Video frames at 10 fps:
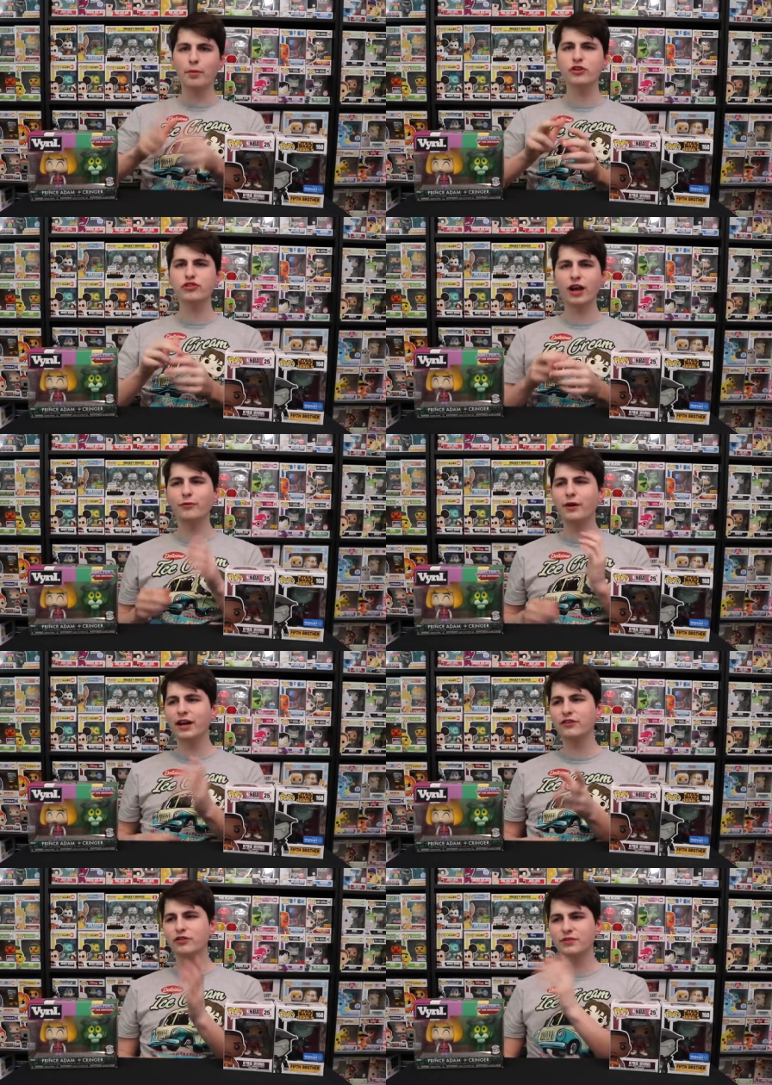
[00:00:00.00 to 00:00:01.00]
pretty sure, guys, right
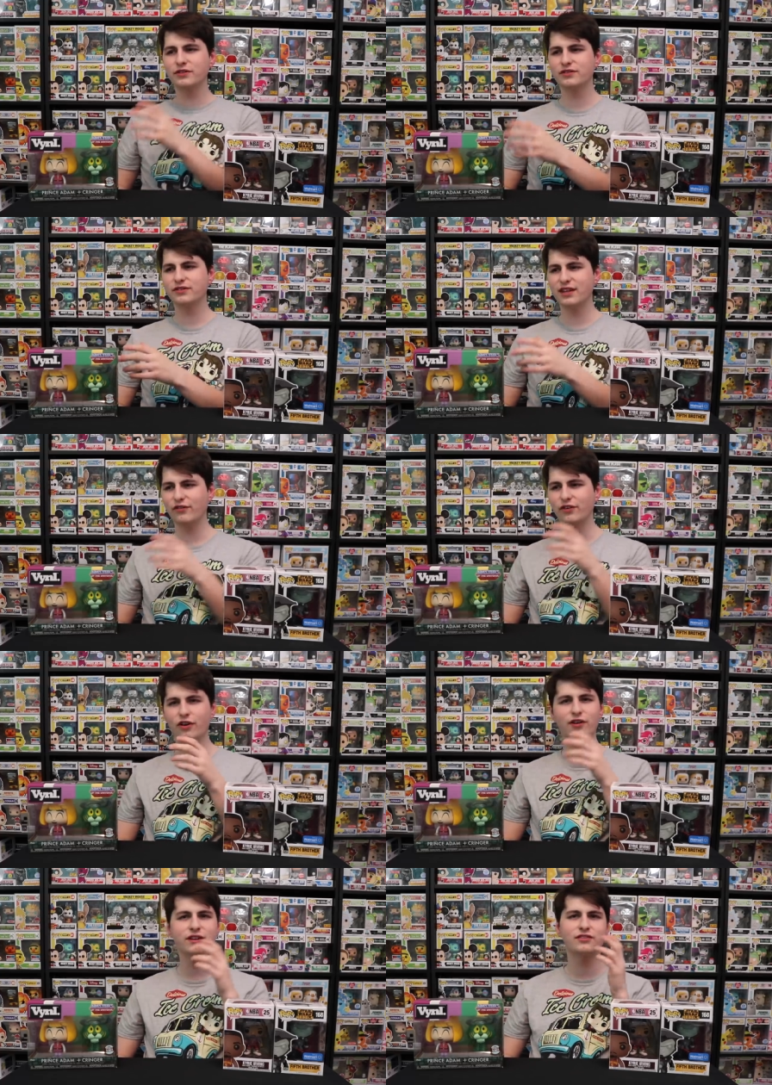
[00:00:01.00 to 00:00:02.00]
next to him was Steph
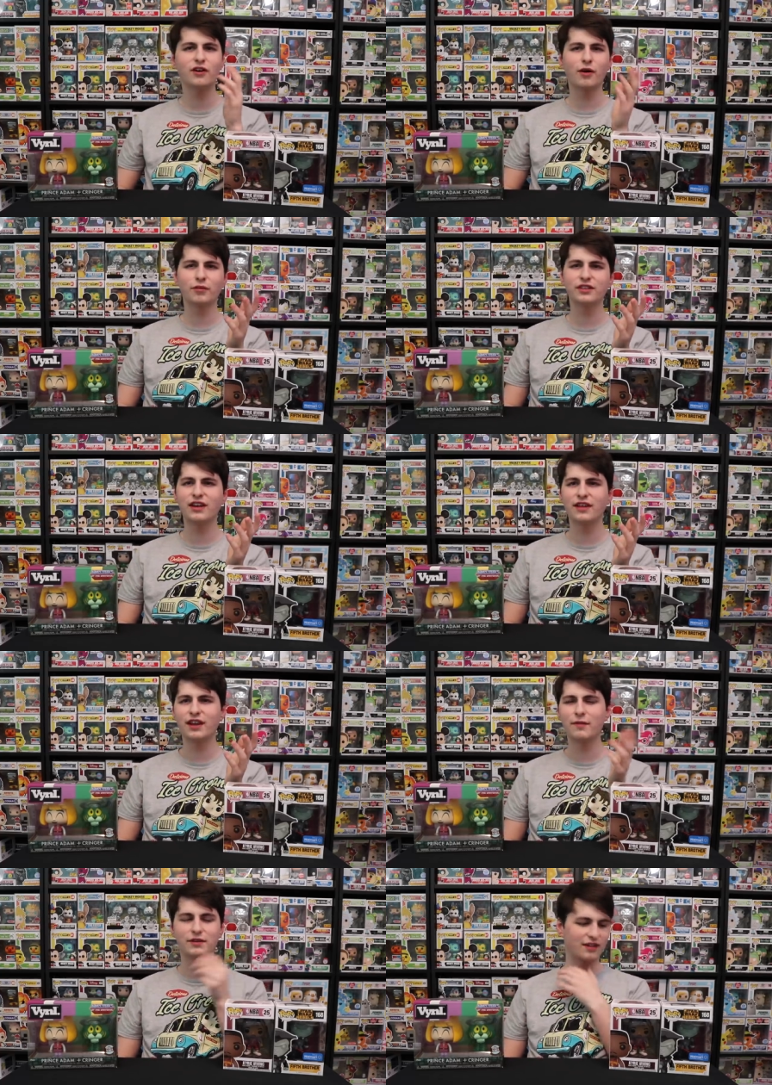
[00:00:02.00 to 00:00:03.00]
Curry, so I'm really sad
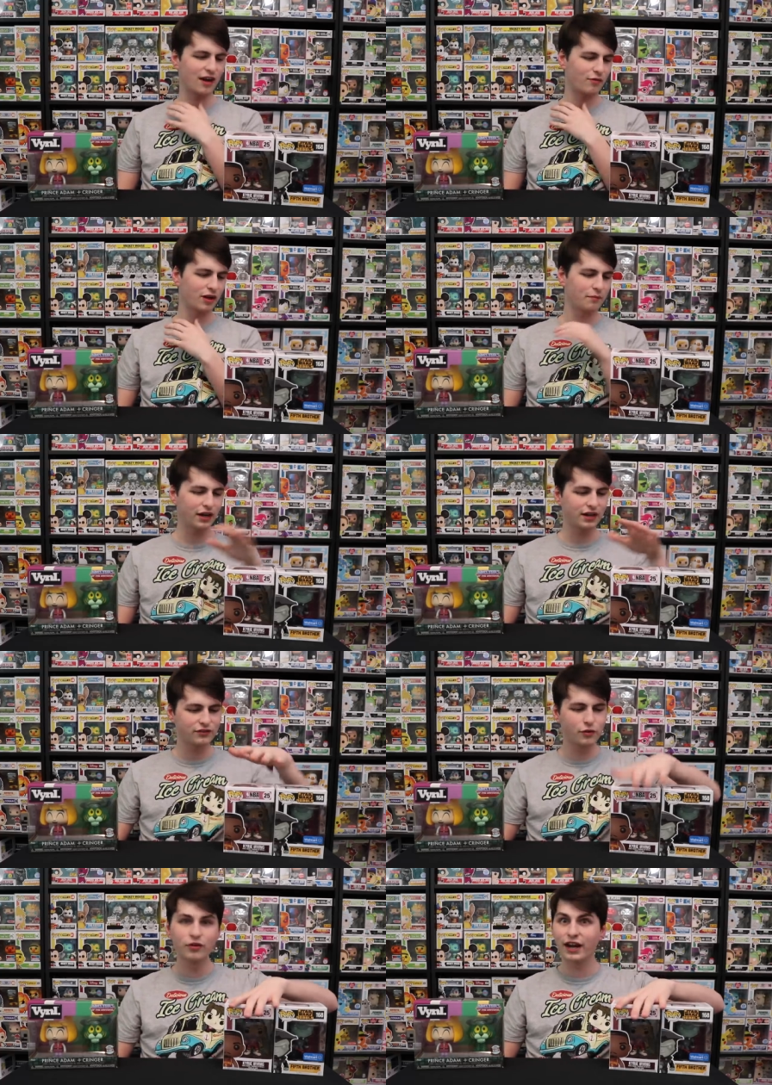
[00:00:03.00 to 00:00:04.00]
that I missed that one. But
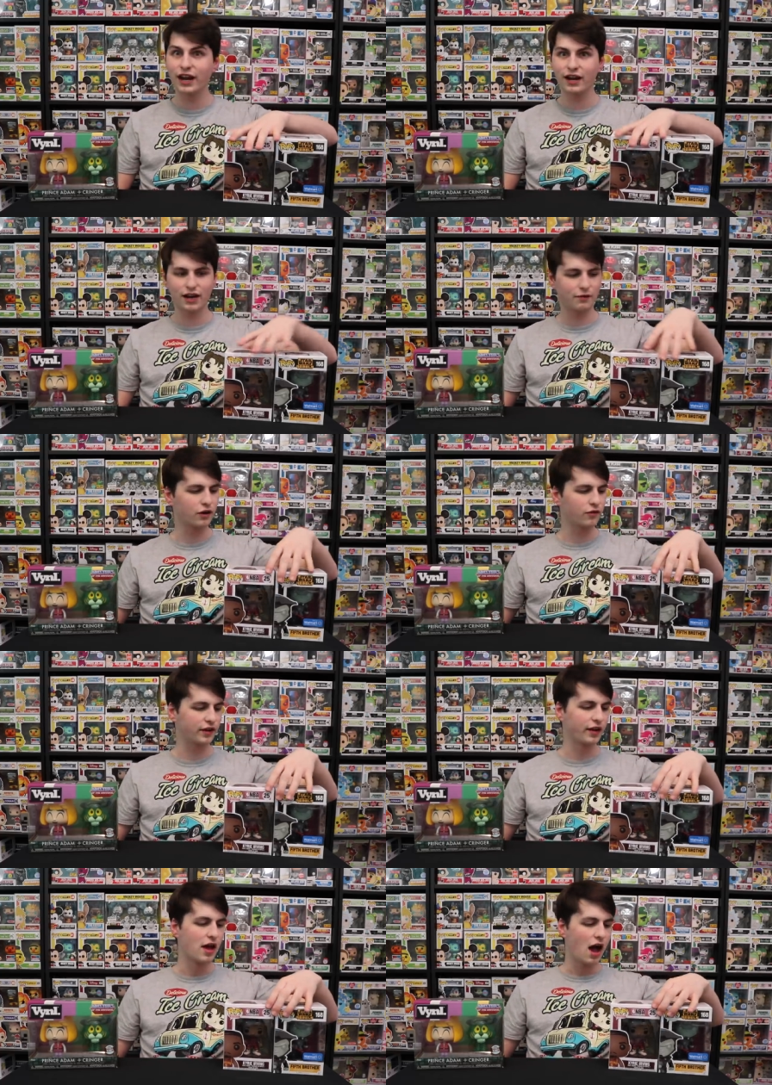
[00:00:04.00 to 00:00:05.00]
it's cool that I got Kyrie
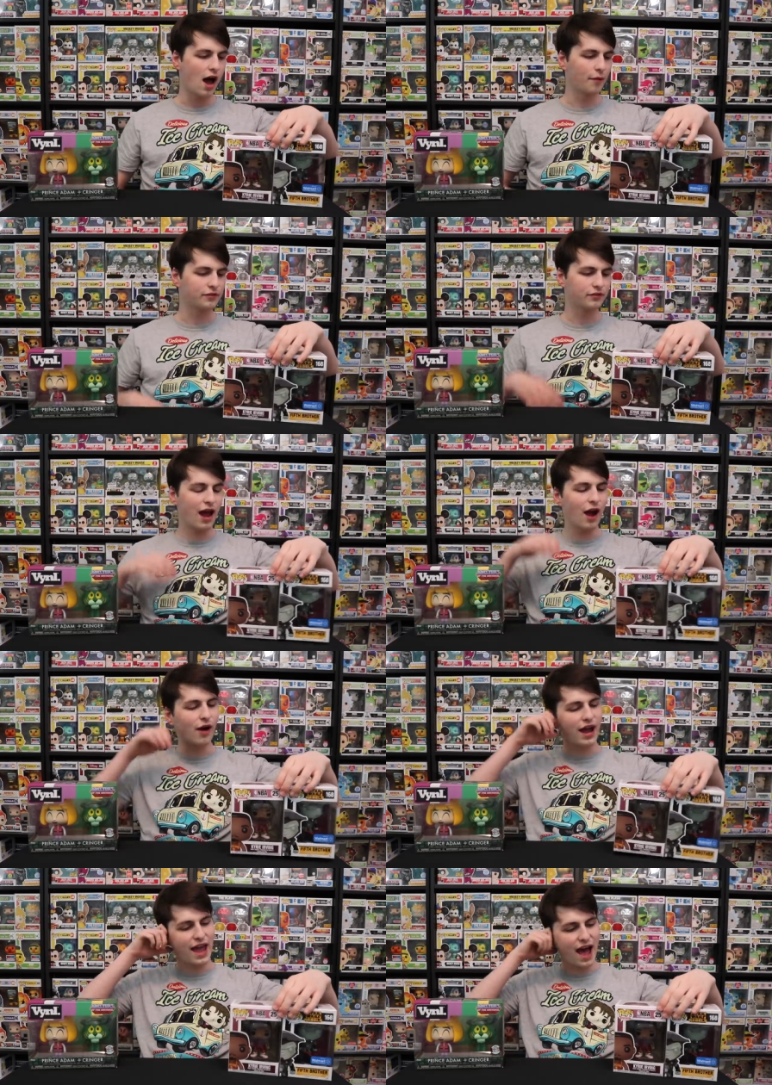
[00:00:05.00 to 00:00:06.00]
Irving. So now
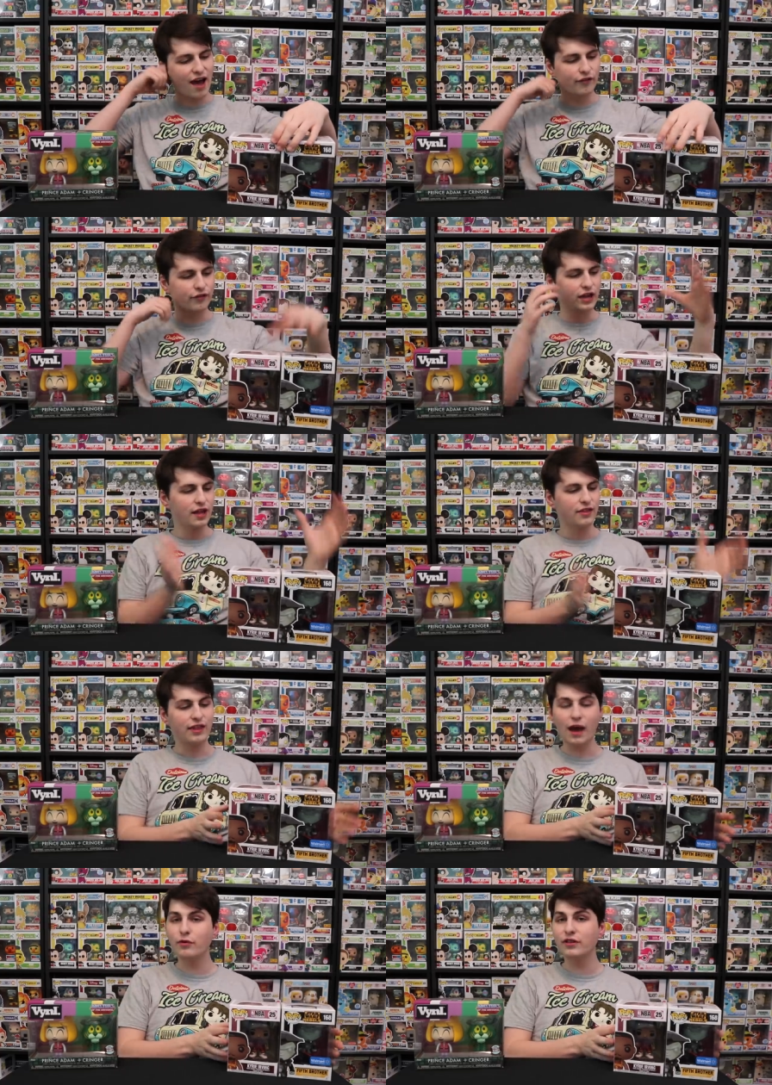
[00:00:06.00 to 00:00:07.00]
I have
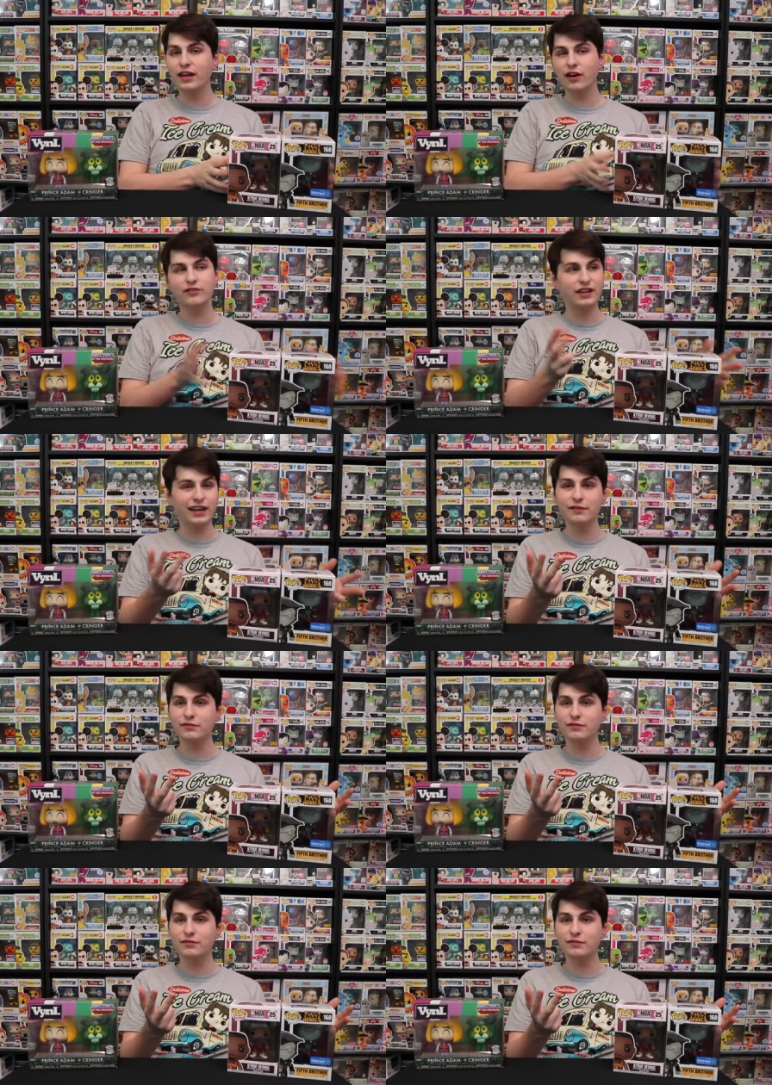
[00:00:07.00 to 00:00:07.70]
that one there, second